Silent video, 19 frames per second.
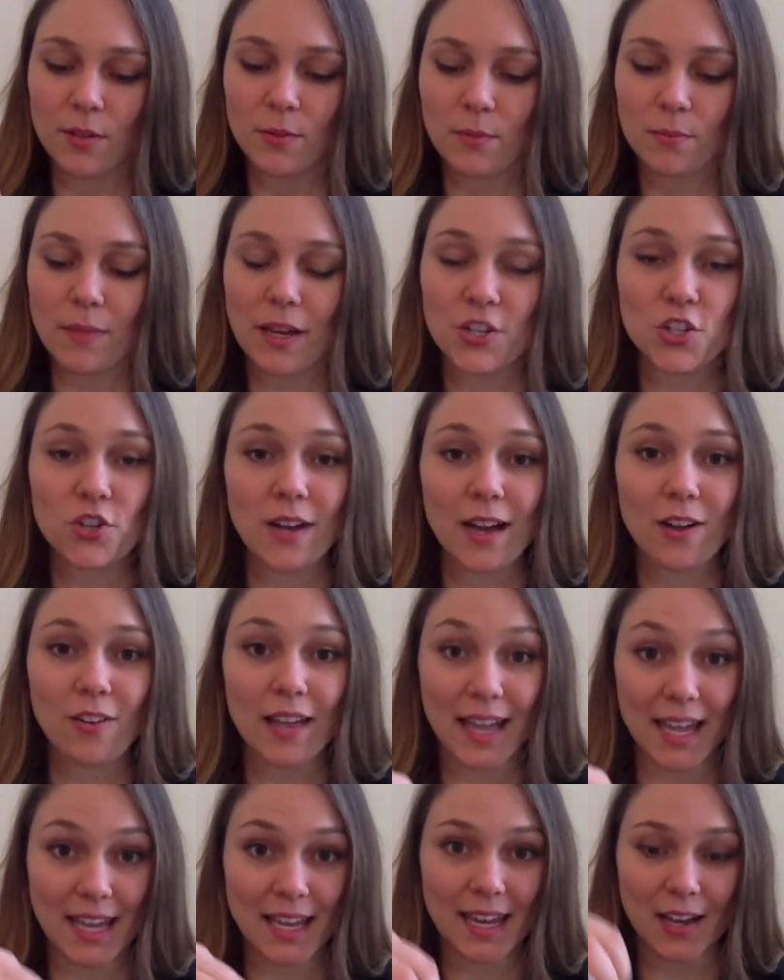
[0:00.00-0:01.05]
measure out
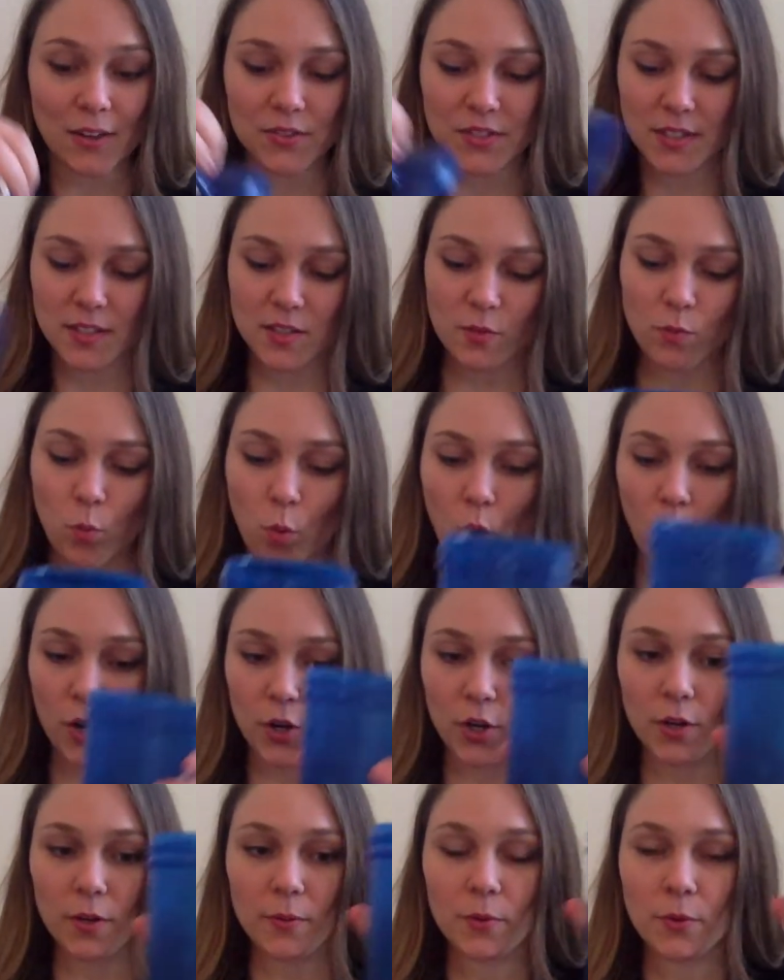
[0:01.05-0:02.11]
8 ounces of
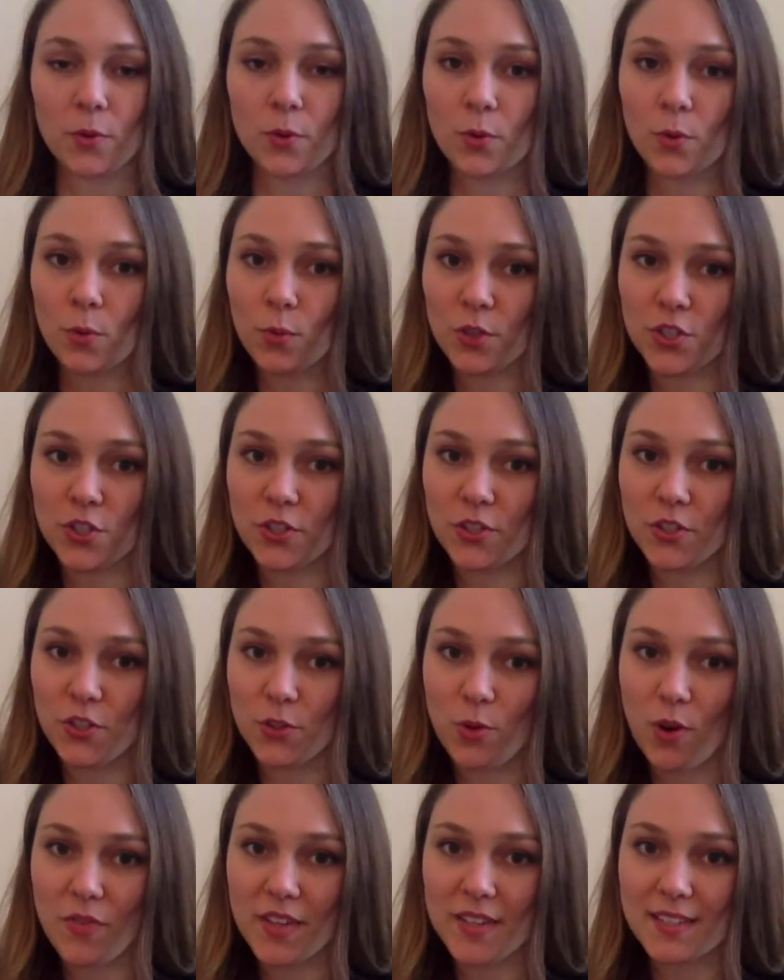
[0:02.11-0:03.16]
water, which you can do
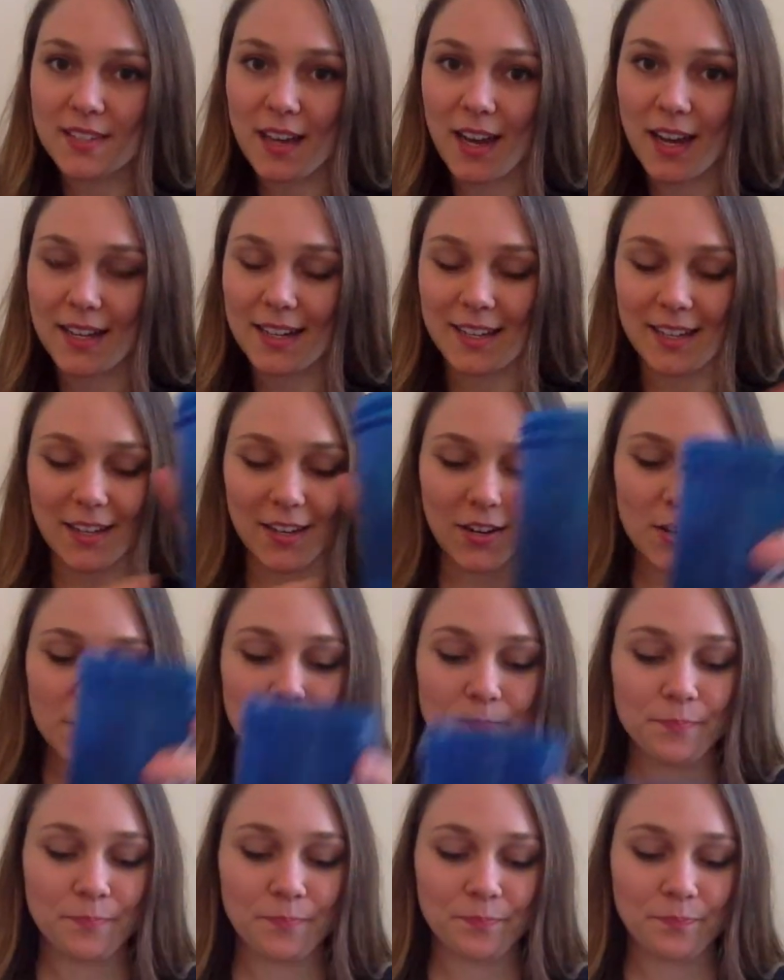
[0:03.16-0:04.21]
on the side here,
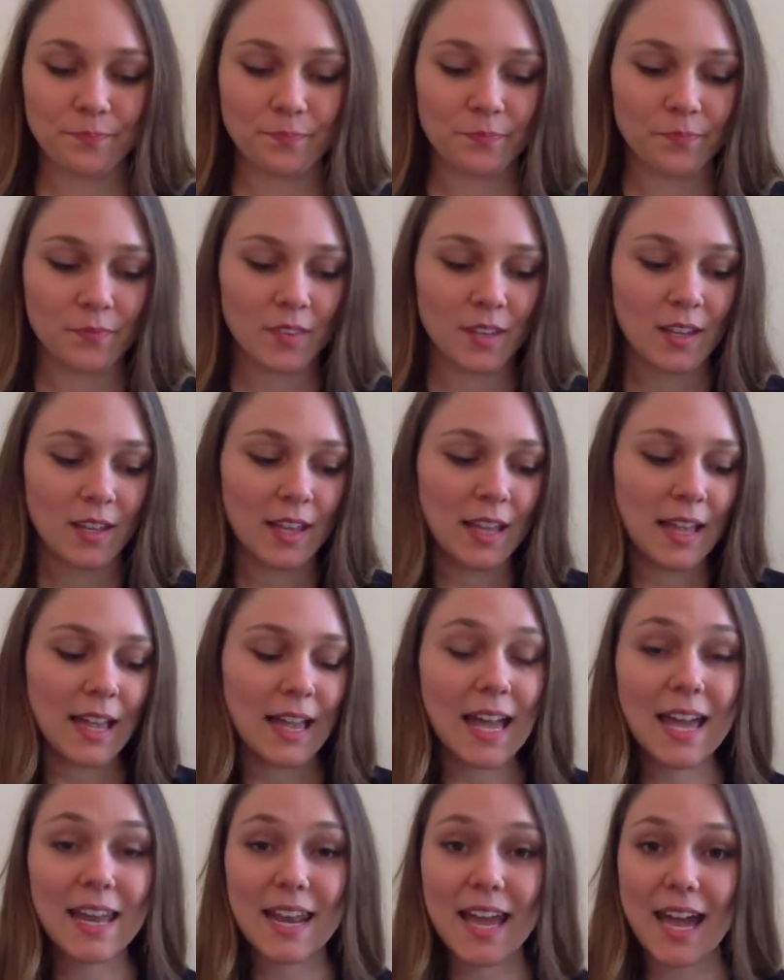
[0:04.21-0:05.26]

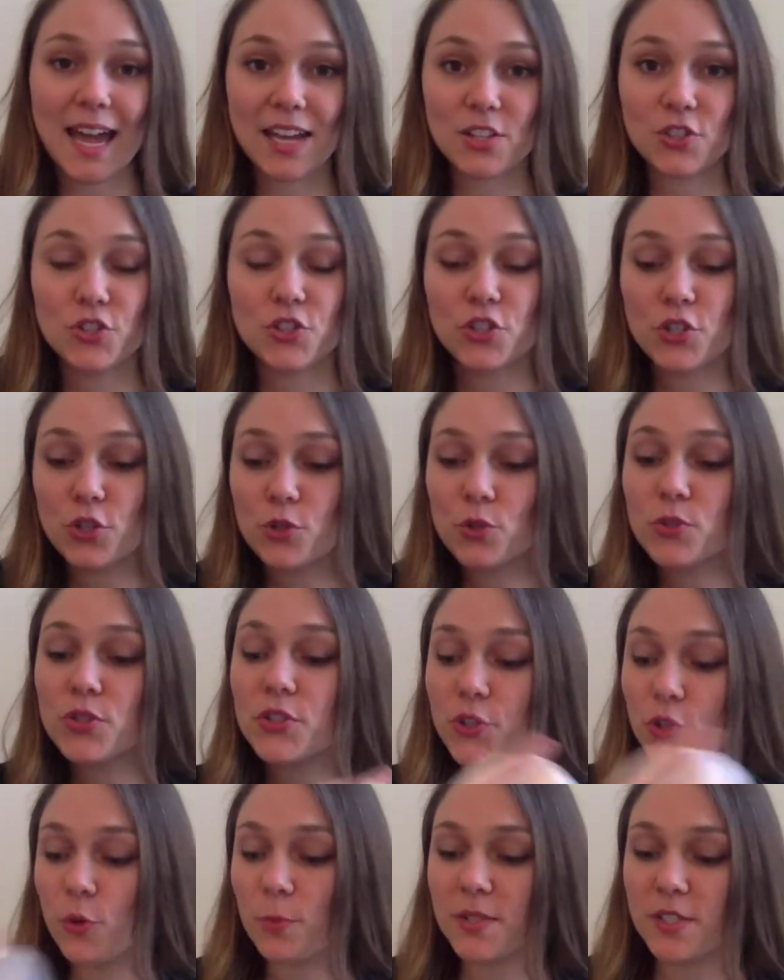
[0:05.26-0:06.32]
and add 2
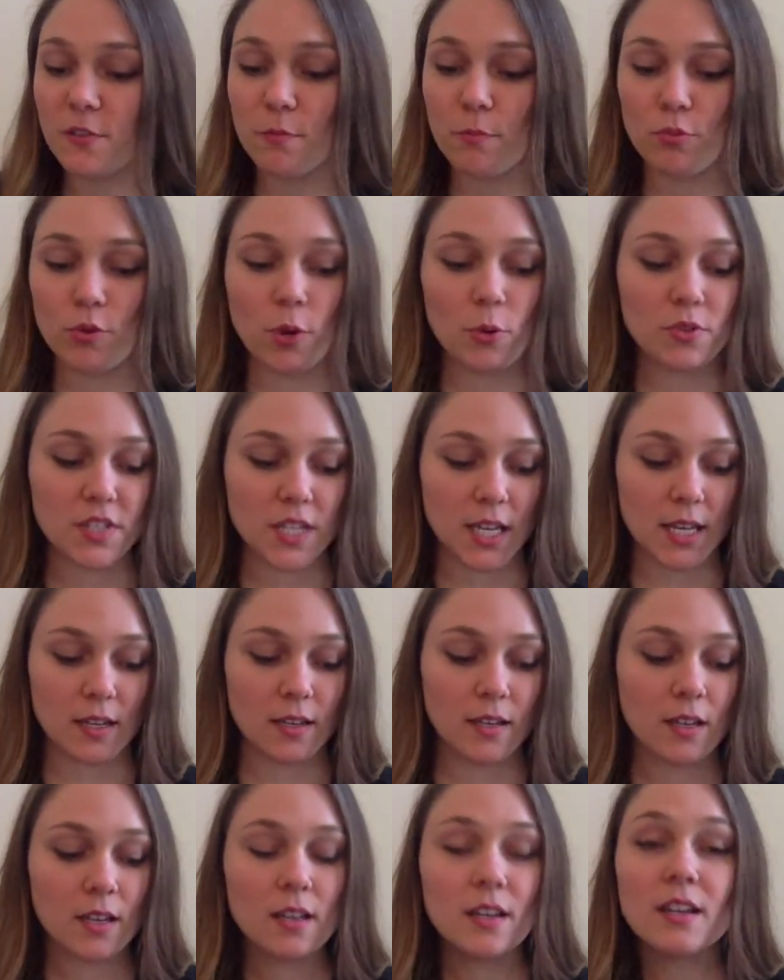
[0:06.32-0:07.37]
scoops of protein
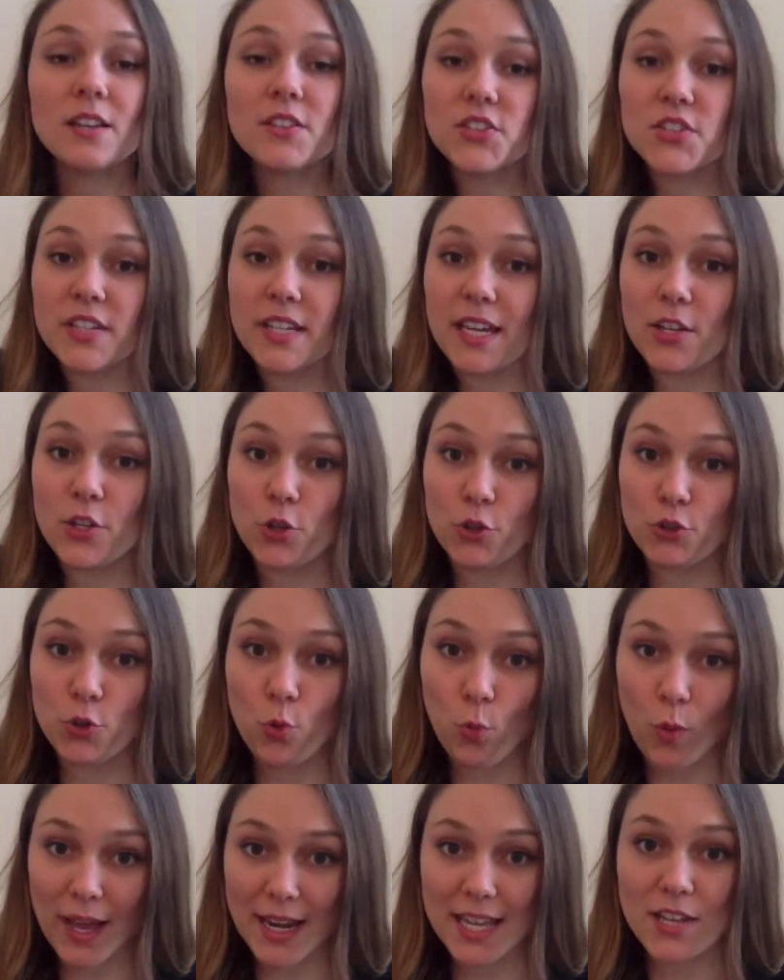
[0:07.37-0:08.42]
to get your
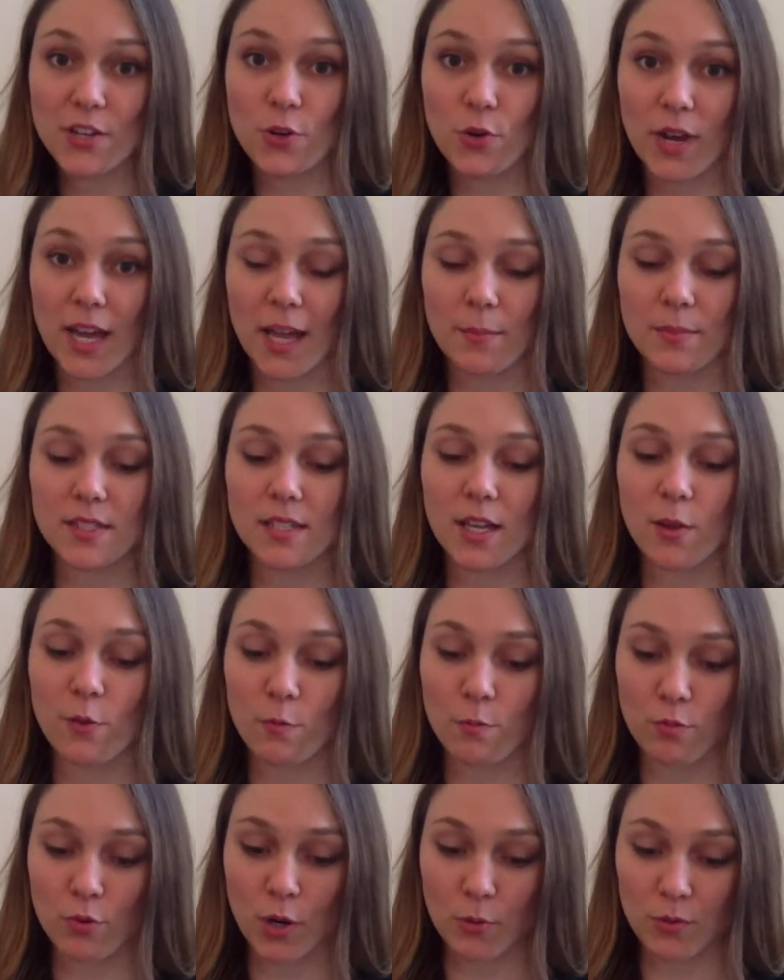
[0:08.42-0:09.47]
20 grams of
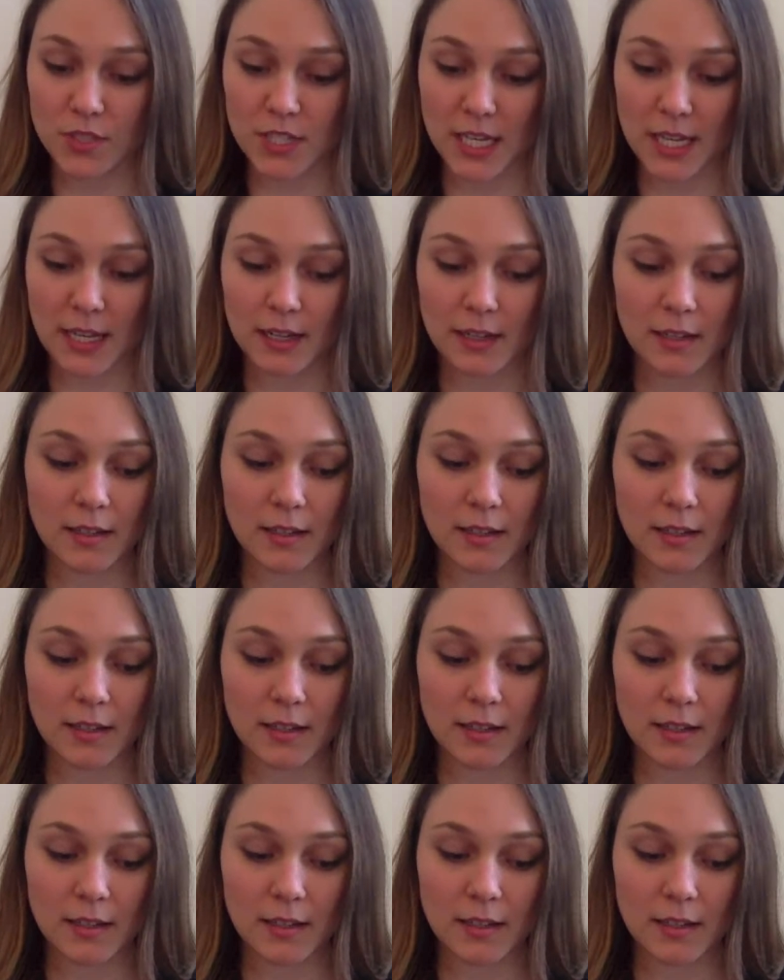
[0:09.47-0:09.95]
protein.